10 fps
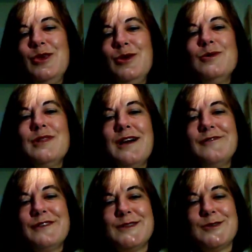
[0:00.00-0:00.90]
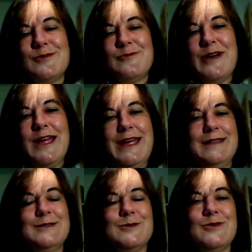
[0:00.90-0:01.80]
you love a certain way,
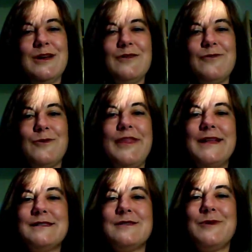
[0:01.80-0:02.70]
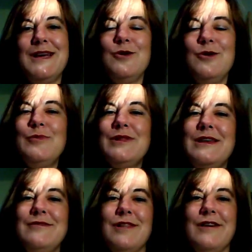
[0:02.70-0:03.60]
and so therefore that's the way you
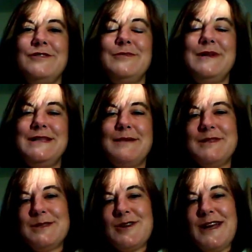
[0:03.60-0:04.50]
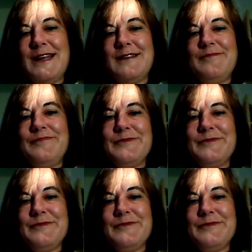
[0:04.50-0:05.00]
believe love should be demonstrated,